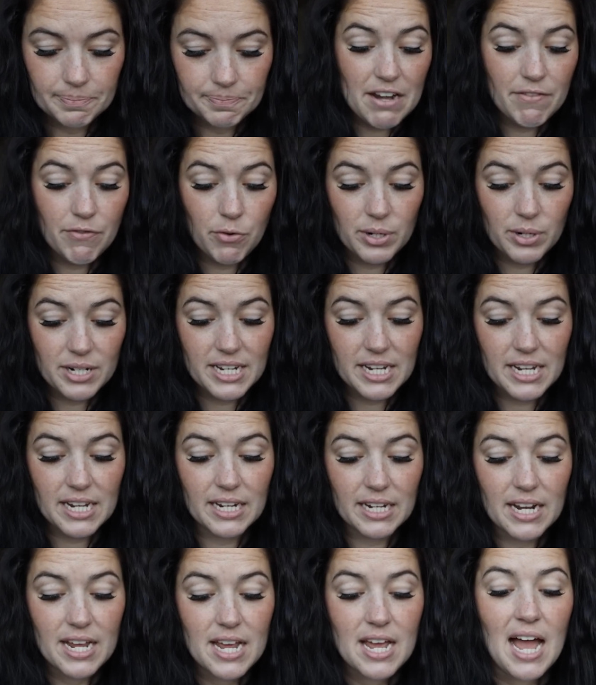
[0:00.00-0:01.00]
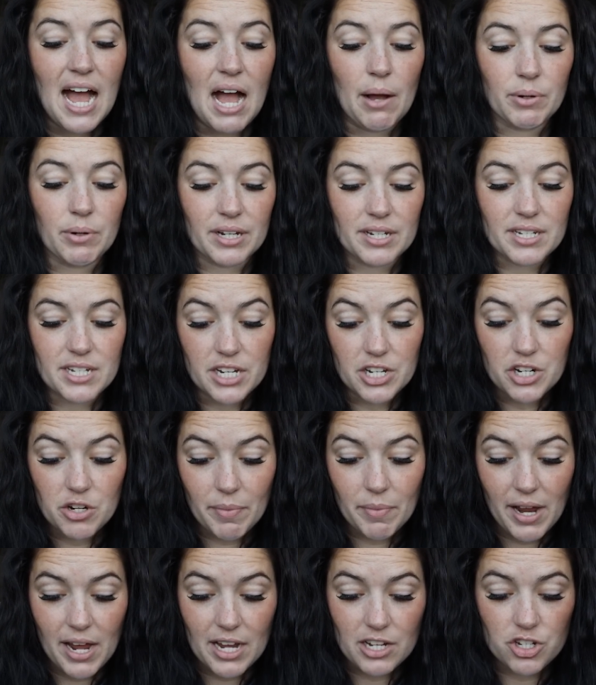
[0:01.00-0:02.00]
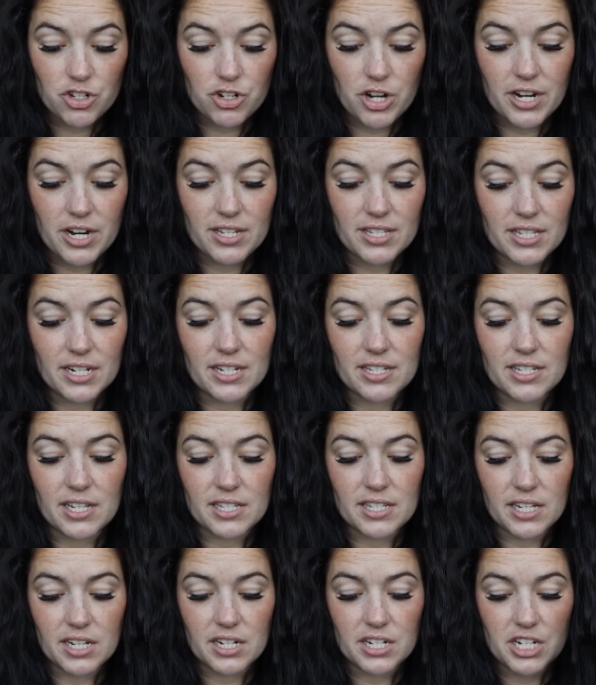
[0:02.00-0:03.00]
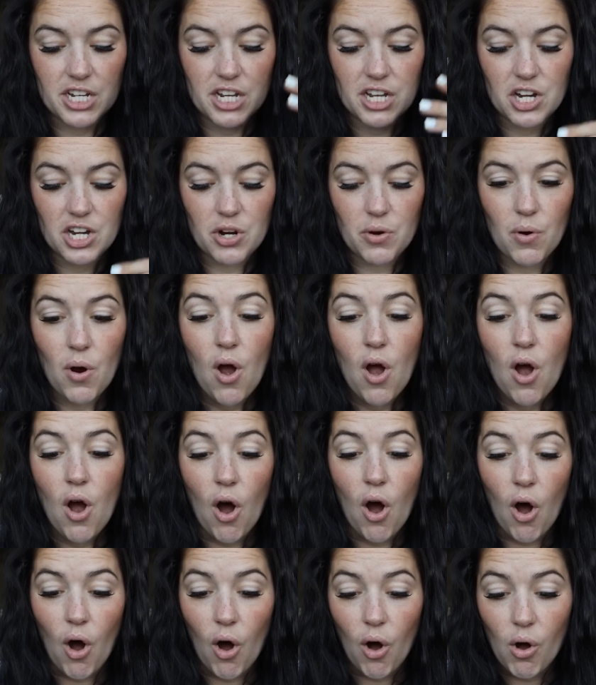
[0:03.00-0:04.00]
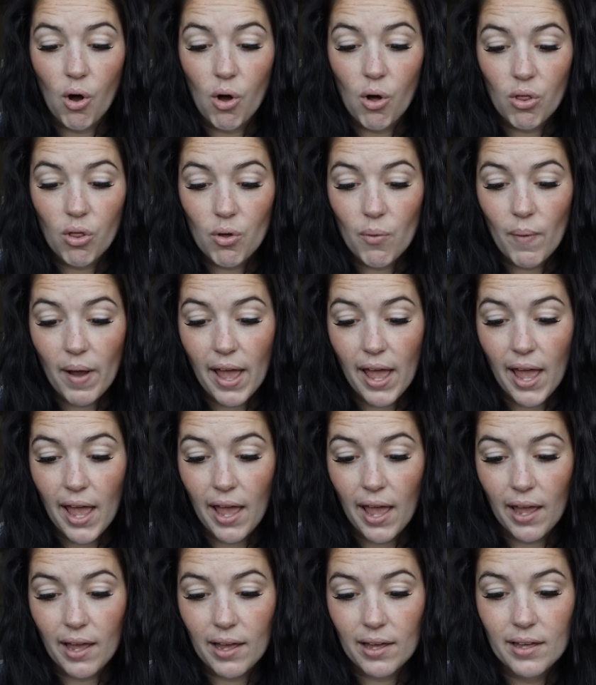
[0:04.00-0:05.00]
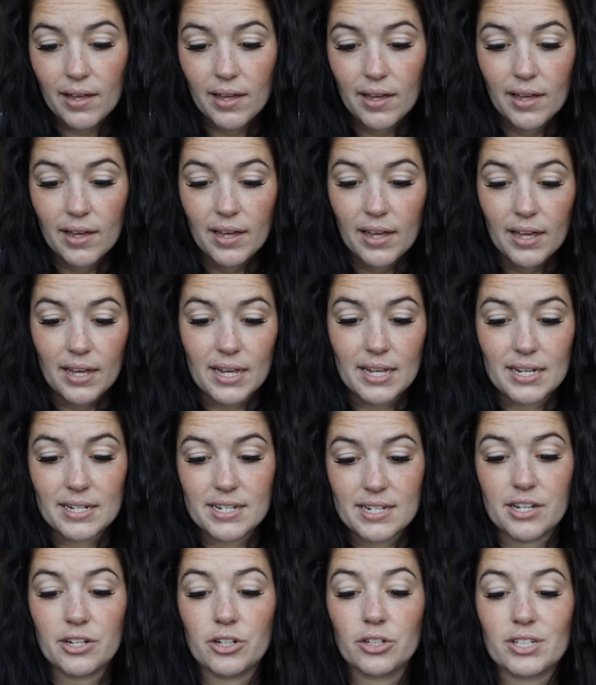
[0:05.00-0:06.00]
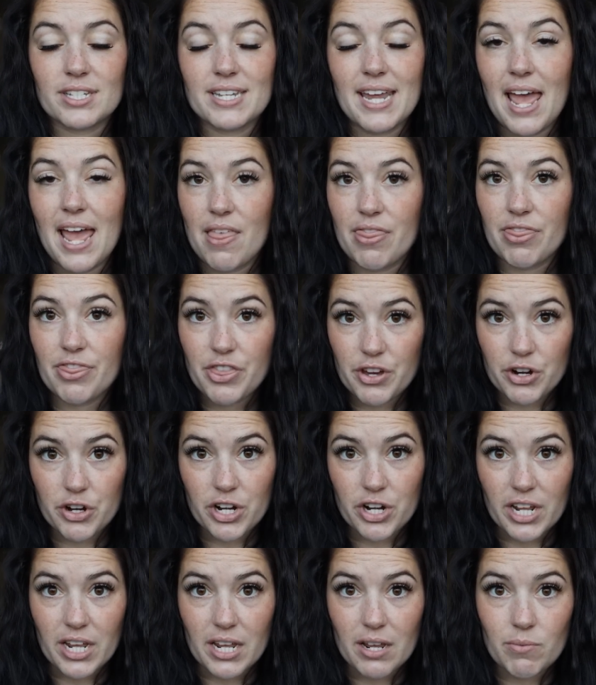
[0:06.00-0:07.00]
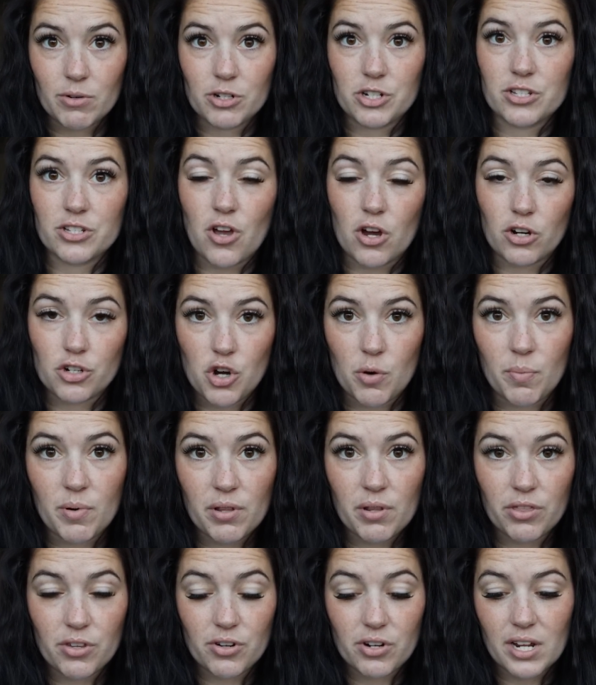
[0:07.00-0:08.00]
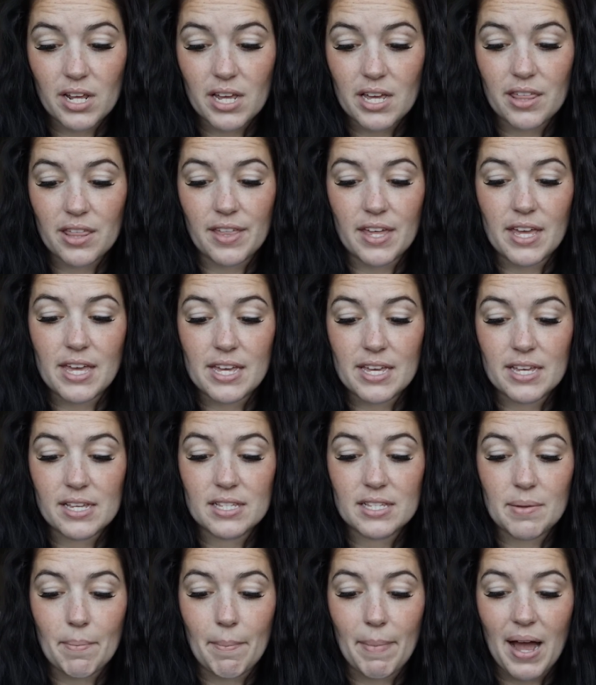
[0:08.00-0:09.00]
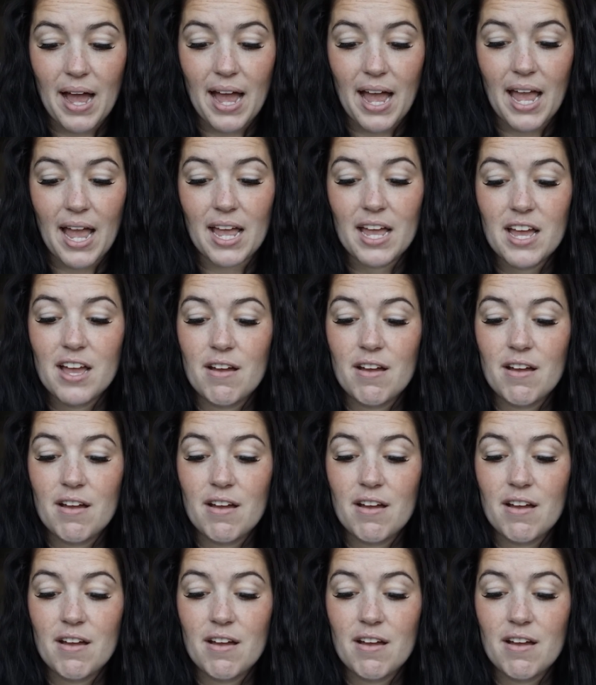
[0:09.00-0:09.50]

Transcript: 10-14, I will continue my estrace, and it says continue all the way until 10-30, which is October 30th, is my